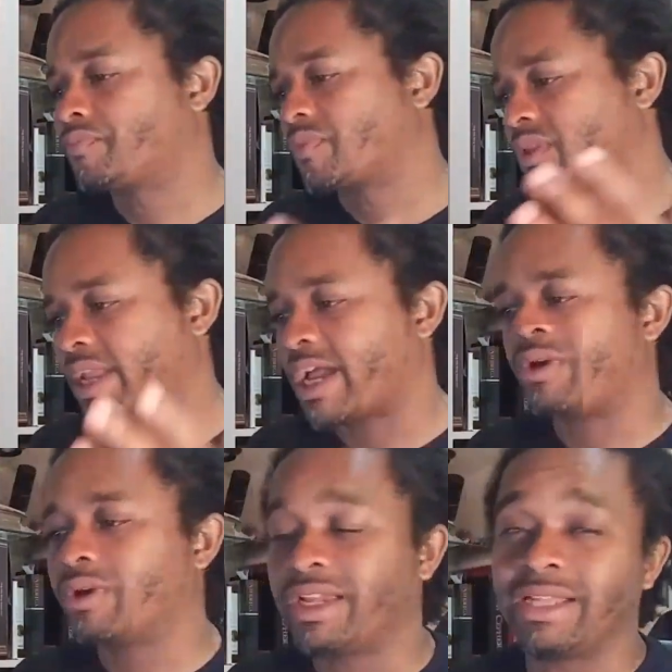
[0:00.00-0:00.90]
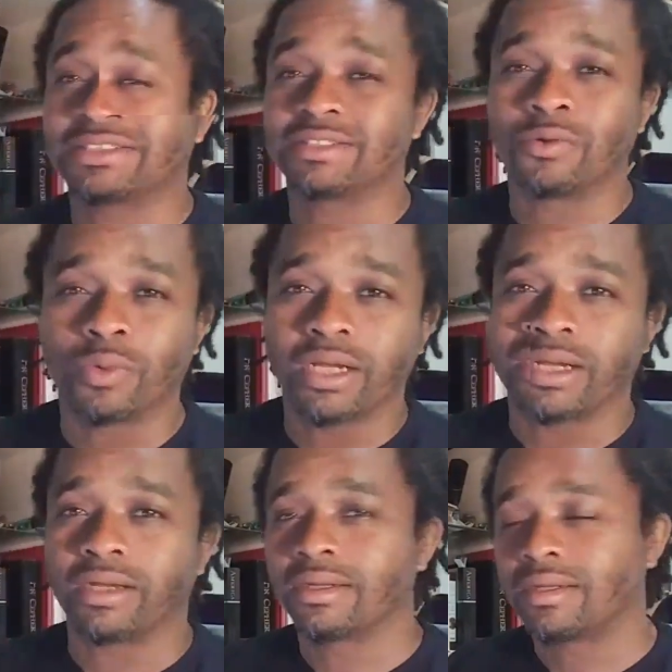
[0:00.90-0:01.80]
Now we're getting somewhere.
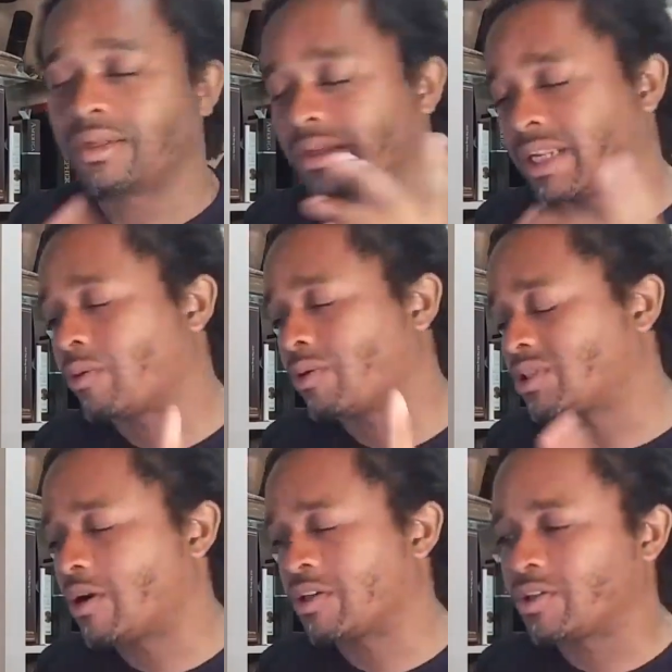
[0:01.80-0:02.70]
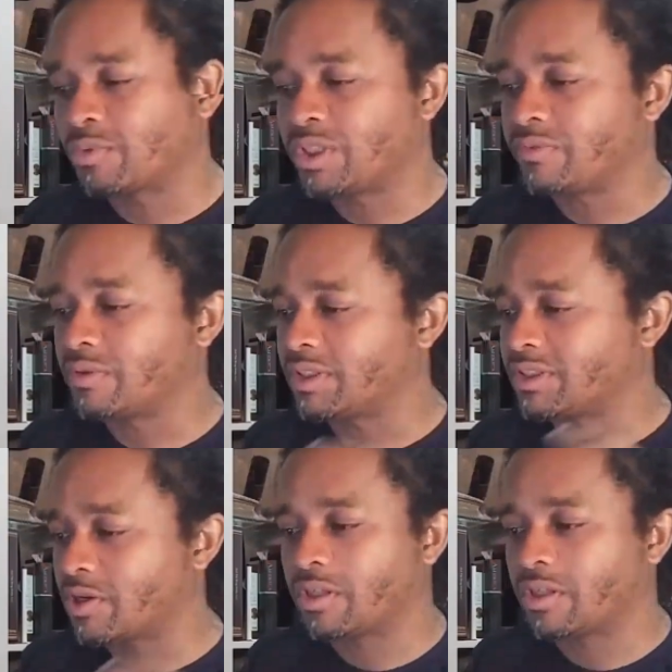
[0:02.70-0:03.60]
Now we're talking a river. Let's
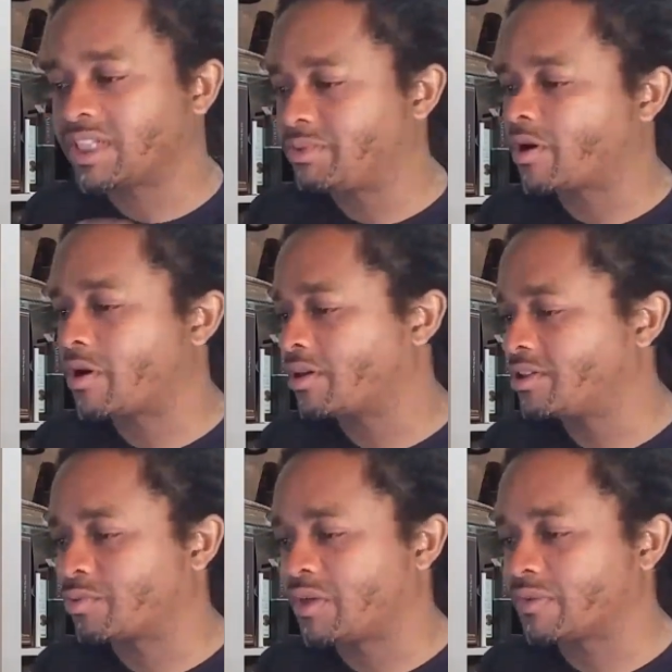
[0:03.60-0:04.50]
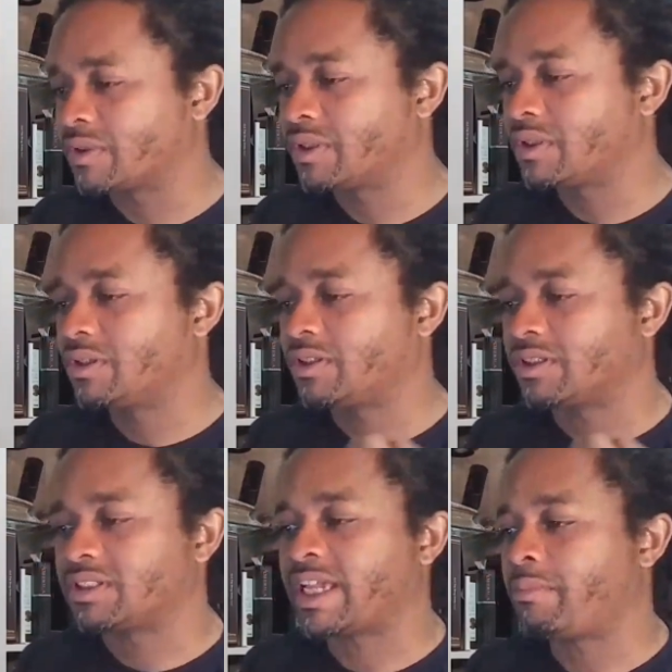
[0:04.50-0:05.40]
go. Let's keep talking this river. The
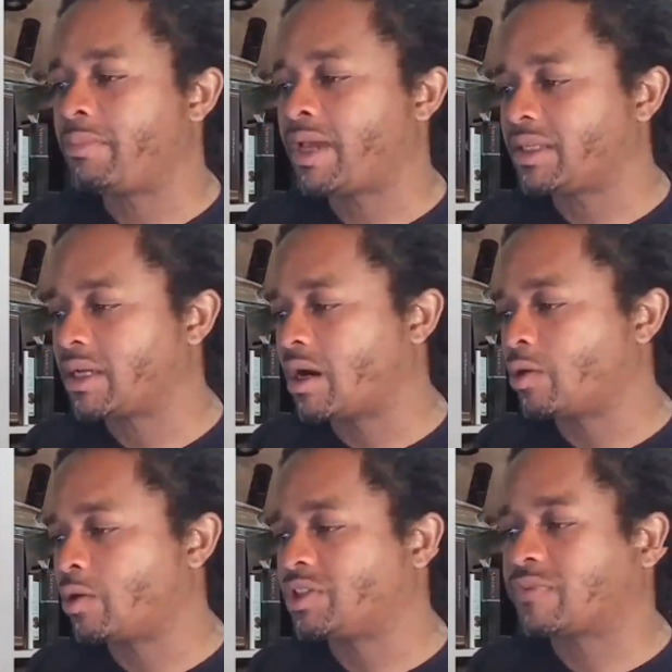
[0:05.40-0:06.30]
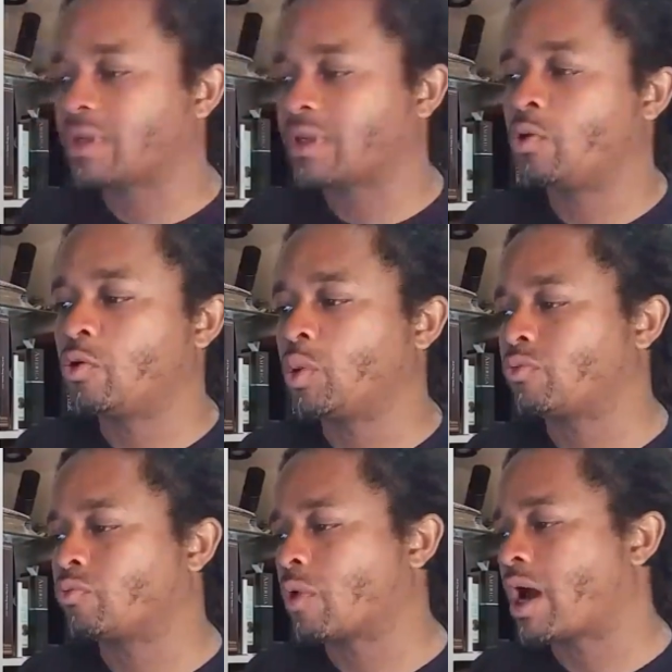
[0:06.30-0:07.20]
Sambatyon, which flowed with
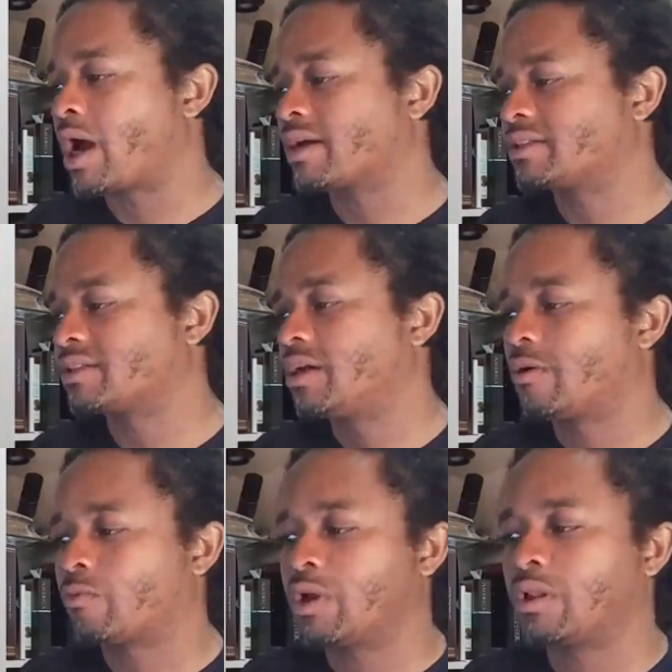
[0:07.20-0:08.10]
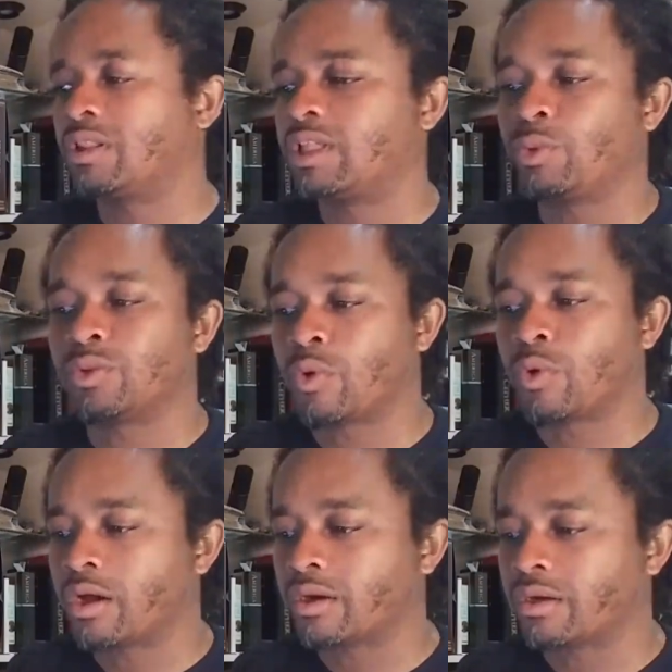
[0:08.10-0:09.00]
rocks rather than with
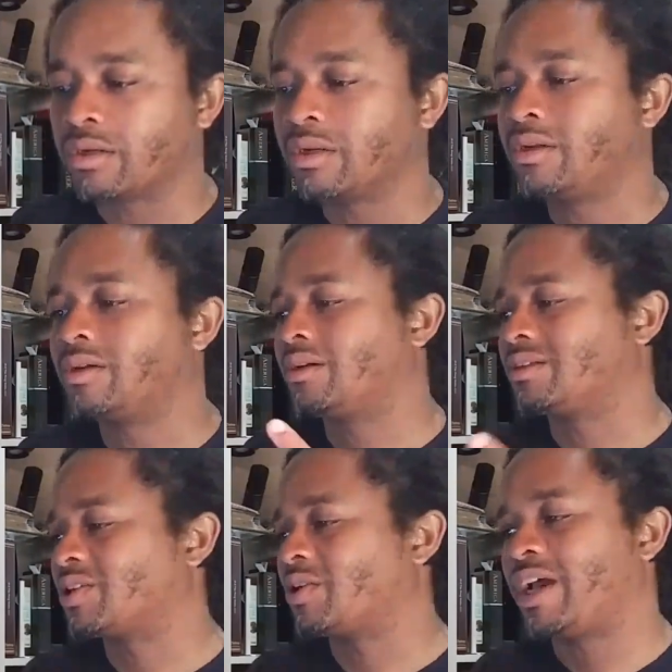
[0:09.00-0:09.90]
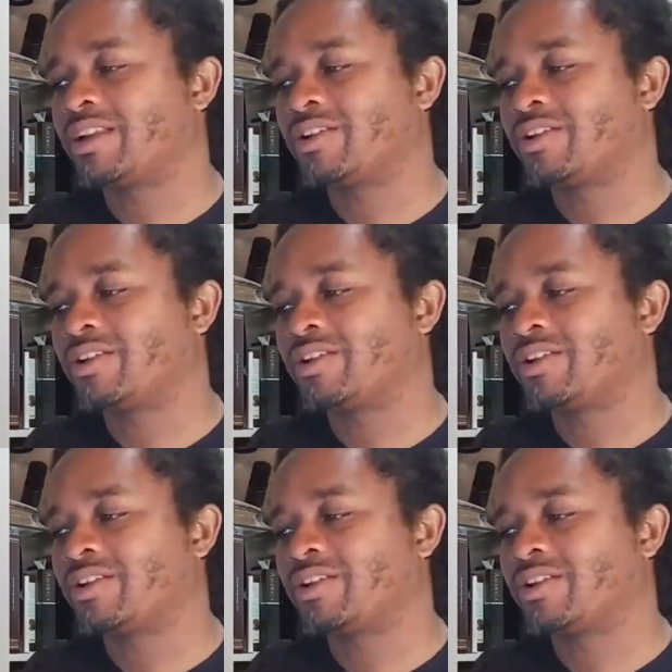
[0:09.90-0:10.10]
water. So it had no